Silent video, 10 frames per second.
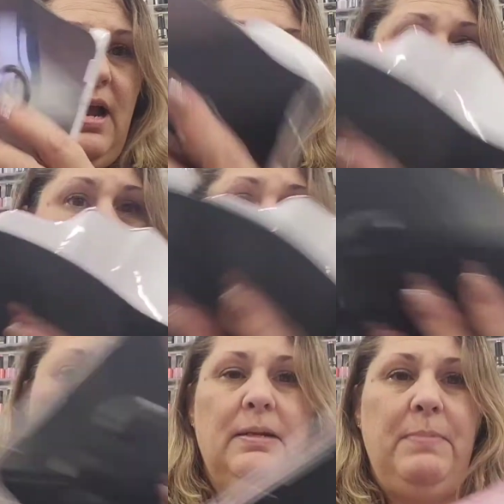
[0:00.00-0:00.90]
I just
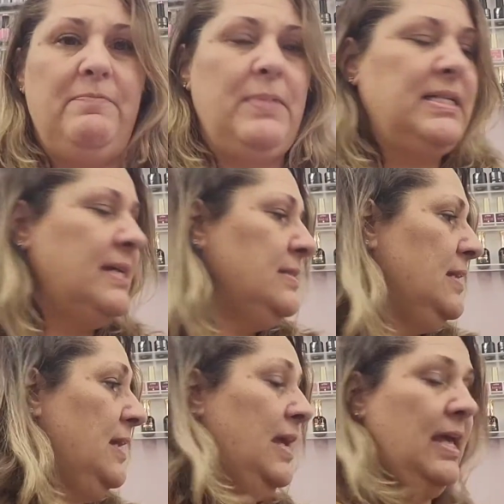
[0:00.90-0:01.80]
pick it up off my desk
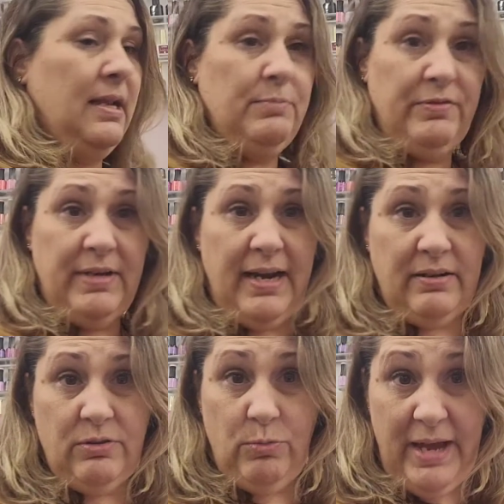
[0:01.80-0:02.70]
and I move it out
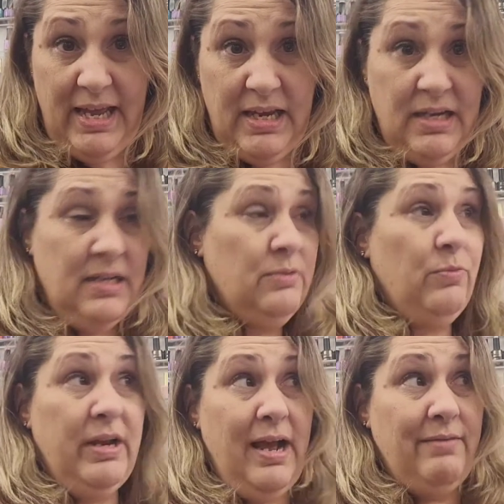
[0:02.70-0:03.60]
of the way
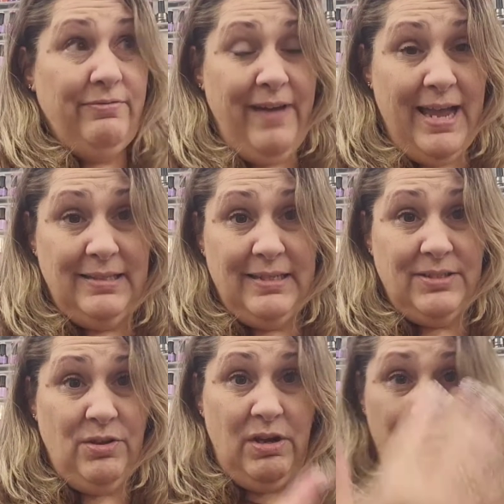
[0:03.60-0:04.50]
when I'm filing
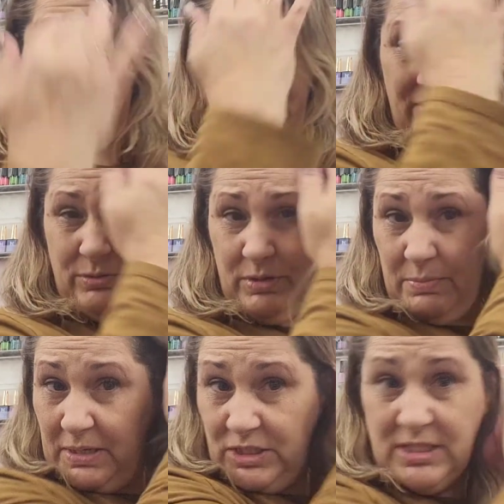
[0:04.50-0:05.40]
so I don't get it filled with a
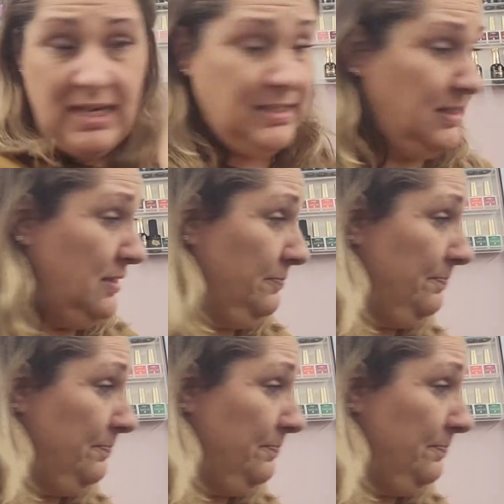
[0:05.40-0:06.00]
bunch of dust.